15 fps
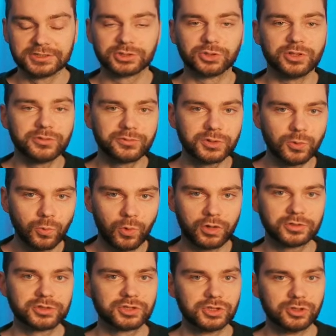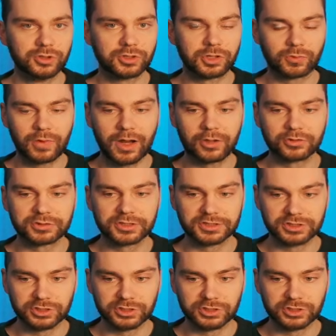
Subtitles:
So if you want to look around,